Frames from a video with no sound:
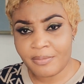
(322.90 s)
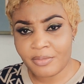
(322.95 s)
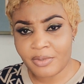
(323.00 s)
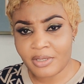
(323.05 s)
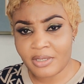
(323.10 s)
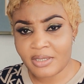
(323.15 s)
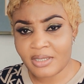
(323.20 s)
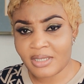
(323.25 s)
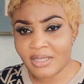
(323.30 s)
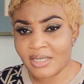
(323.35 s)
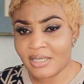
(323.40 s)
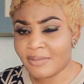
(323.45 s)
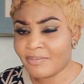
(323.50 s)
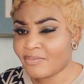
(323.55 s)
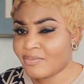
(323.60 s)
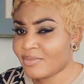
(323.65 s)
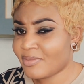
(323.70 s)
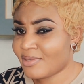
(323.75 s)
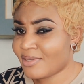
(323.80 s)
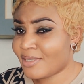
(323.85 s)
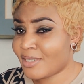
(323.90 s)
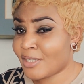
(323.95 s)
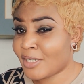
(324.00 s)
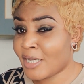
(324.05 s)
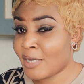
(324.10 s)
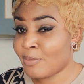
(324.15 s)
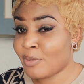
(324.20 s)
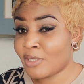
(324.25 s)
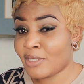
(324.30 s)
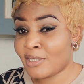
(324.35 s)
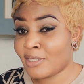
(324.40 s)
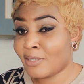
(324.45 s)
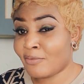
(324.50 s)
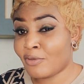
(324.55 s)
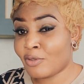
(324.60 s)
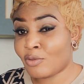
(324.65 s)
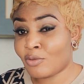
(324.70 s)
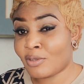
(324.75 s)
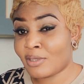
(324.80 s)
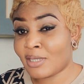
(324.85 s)
Mercy. She came on
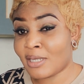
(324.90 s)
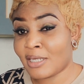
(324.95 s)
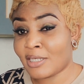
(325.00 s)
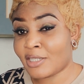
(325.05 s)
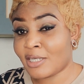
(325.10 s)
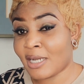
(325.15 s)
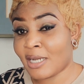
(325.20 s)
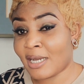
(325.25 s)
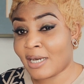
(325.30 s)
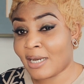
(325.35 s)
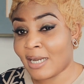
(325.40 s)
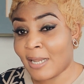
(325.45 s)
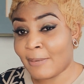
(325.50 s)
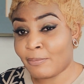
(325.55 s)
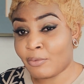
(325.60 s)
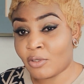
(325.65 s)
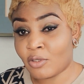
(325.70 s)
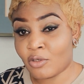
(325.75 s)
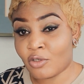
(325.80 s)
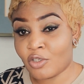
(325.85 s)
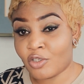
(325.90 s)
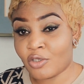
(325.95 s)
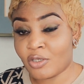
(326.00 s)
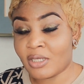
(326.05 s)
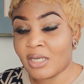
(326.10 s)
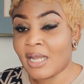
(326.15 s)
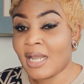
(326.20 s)
TV to say she had liposuction,